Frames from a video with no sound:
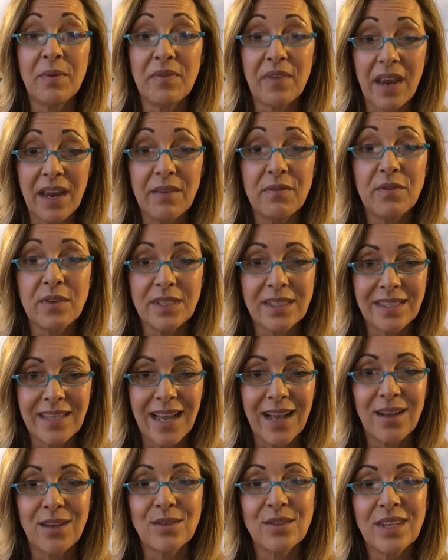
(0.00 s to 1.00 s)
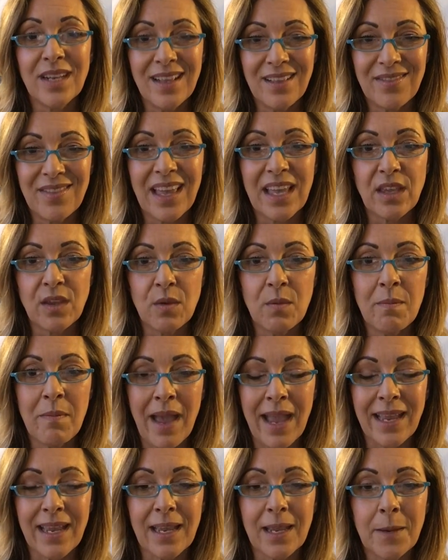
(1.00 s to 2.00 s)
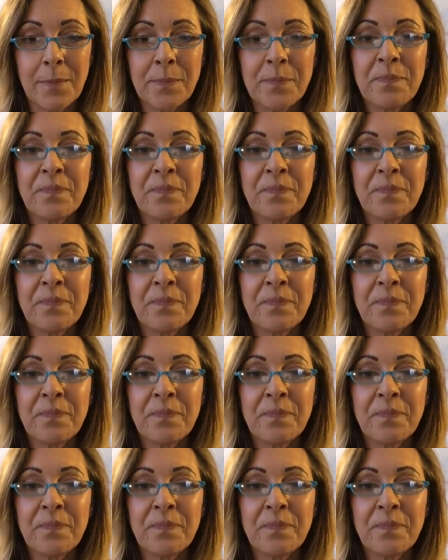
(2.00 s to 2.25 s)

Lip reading: of every sound that you make.